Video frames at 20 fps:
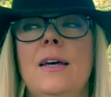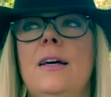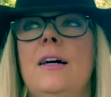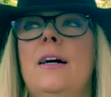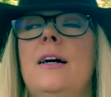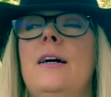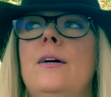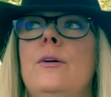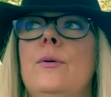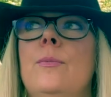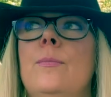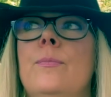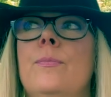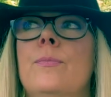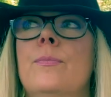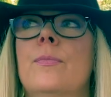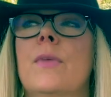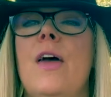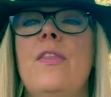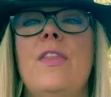
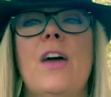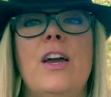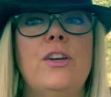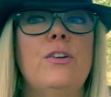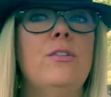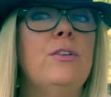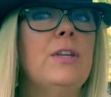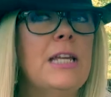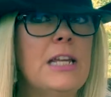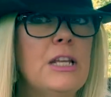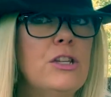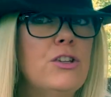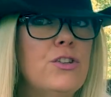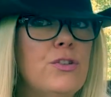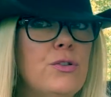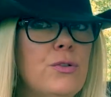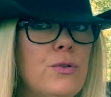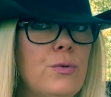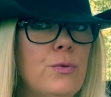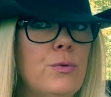And that you need
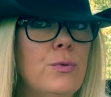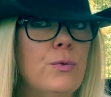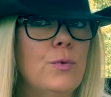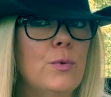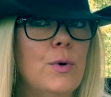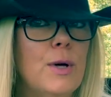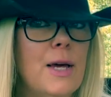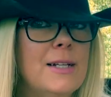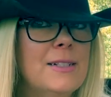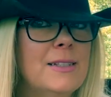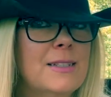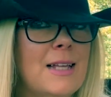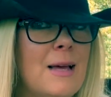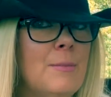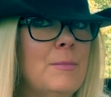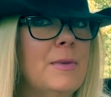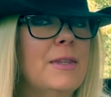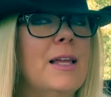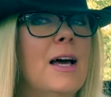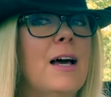to
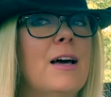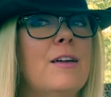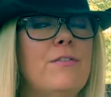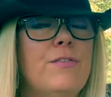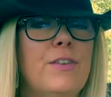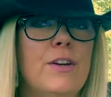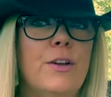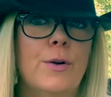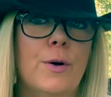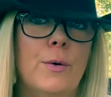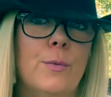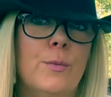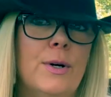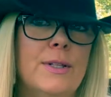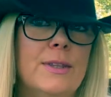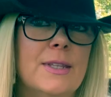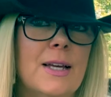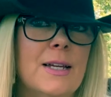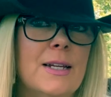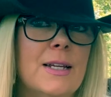examine that, figure out
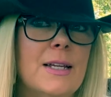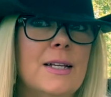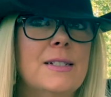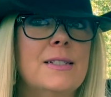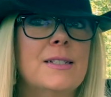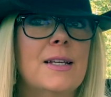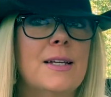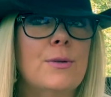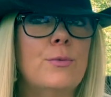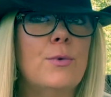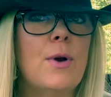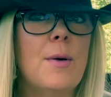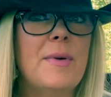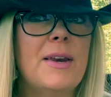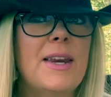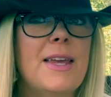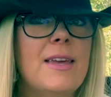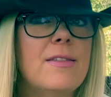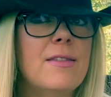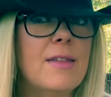what that is, and
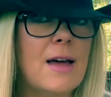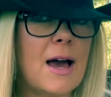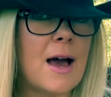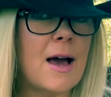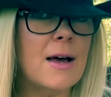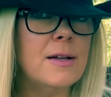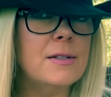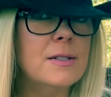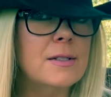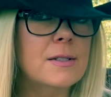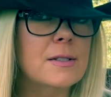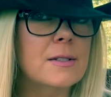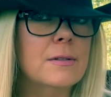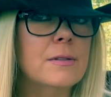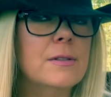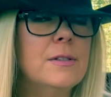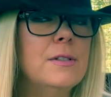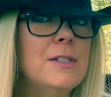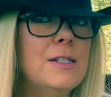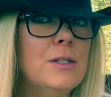remedy that,
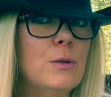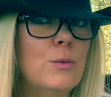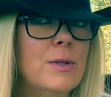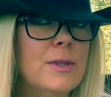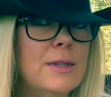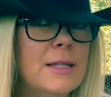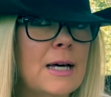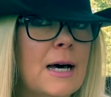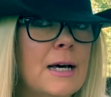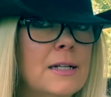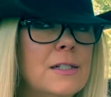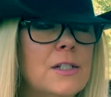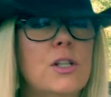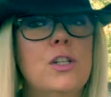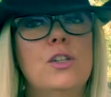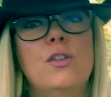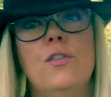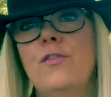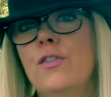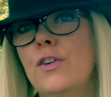deal with that
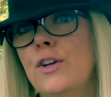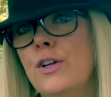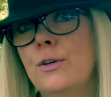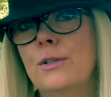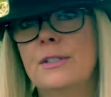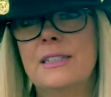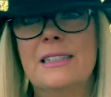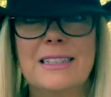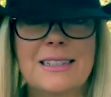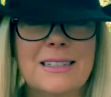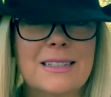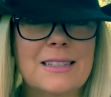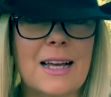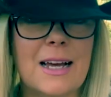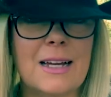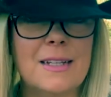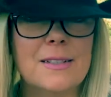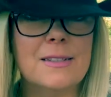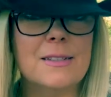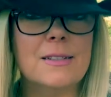for your
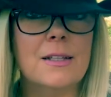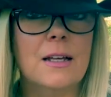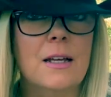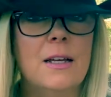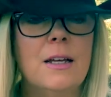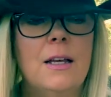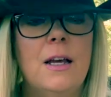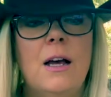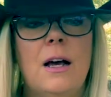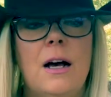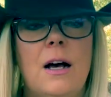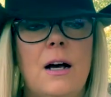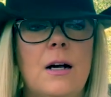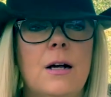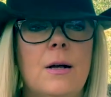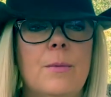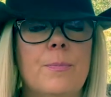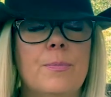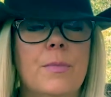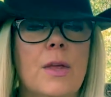success.
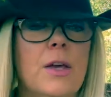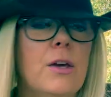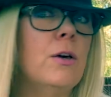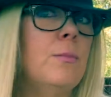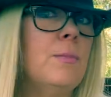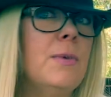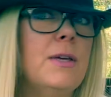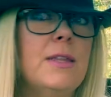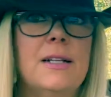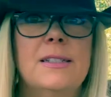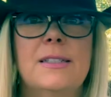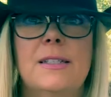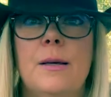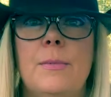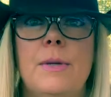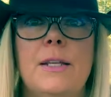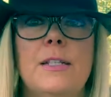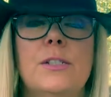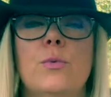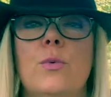It be that
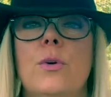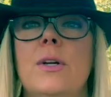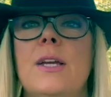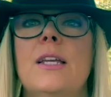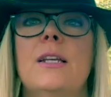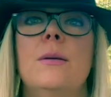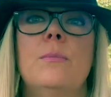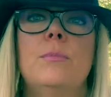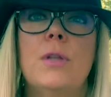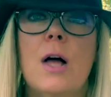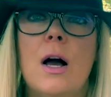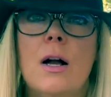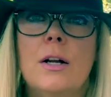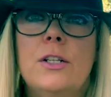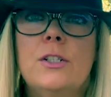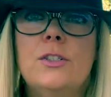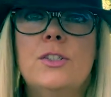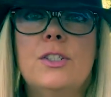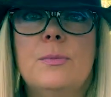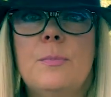somebody is working to
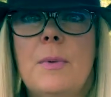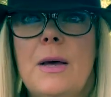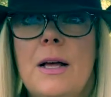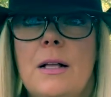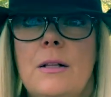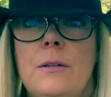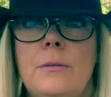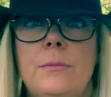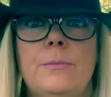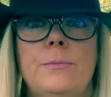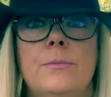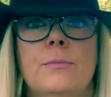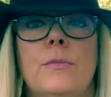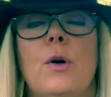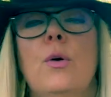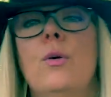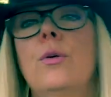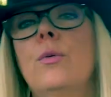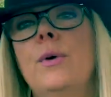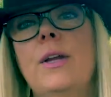block your spell,
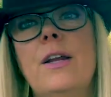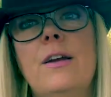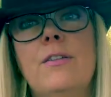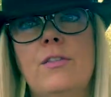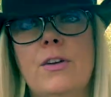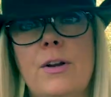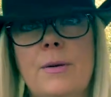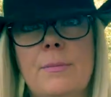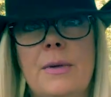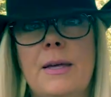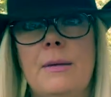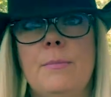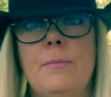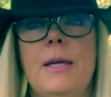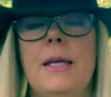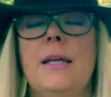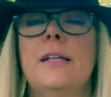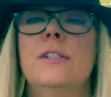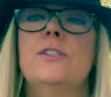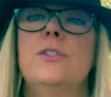or whatever it may
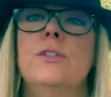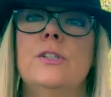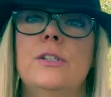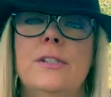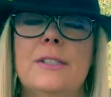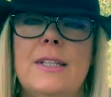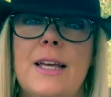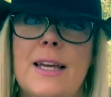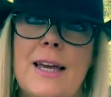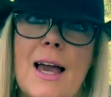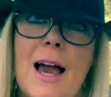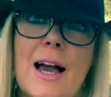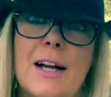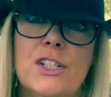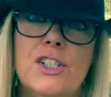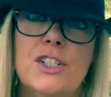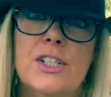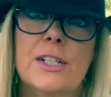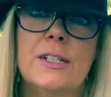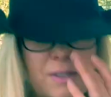be. So you'll take
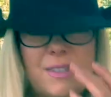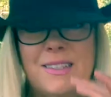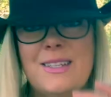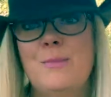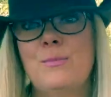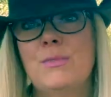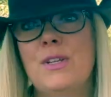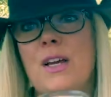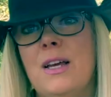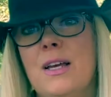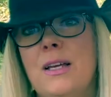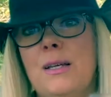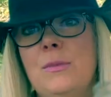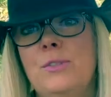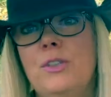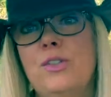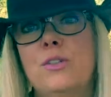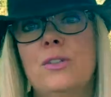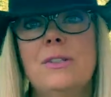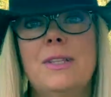action.
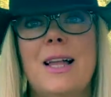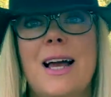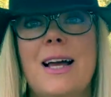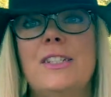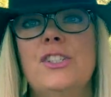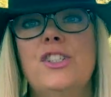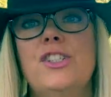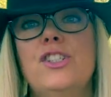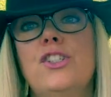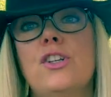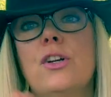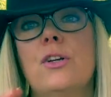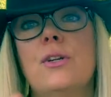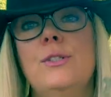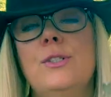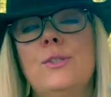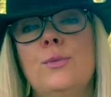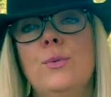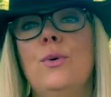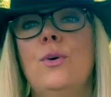Sometimes your glass
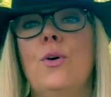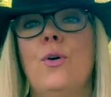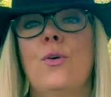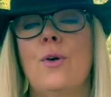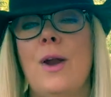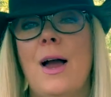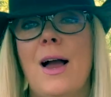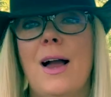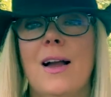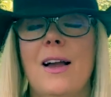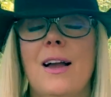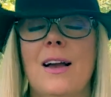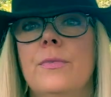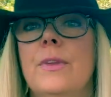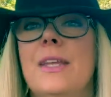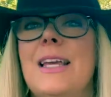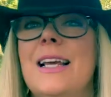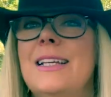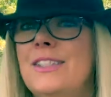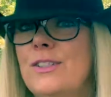jars will crack.
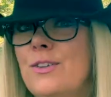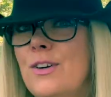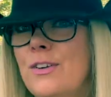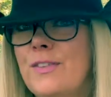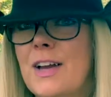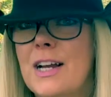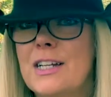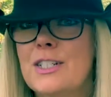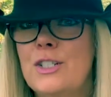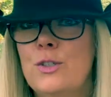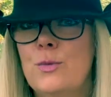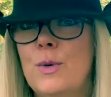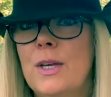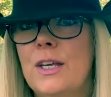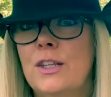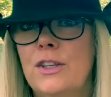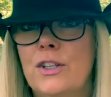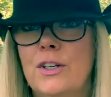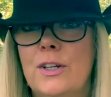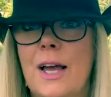Yes, there are factors we
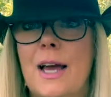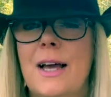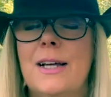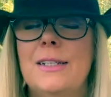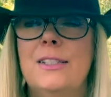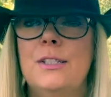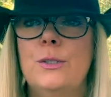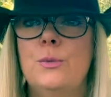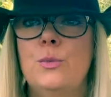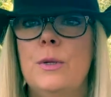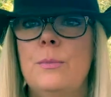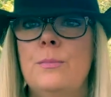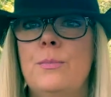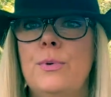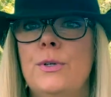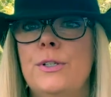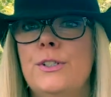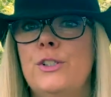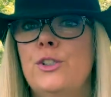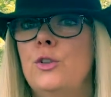can look at. Did we
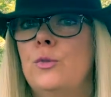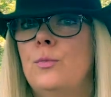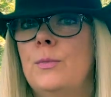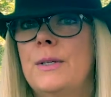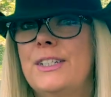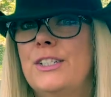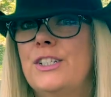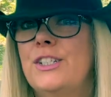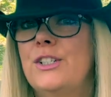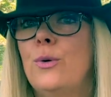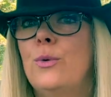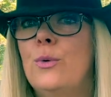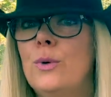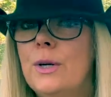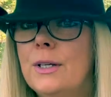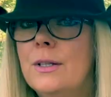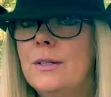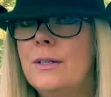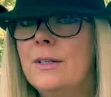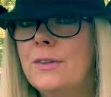put too much
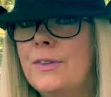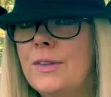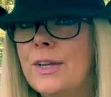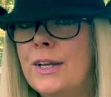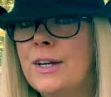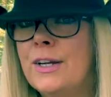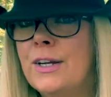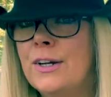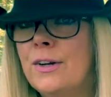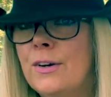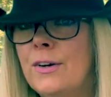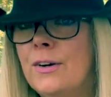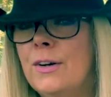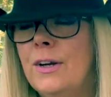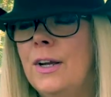oil in there?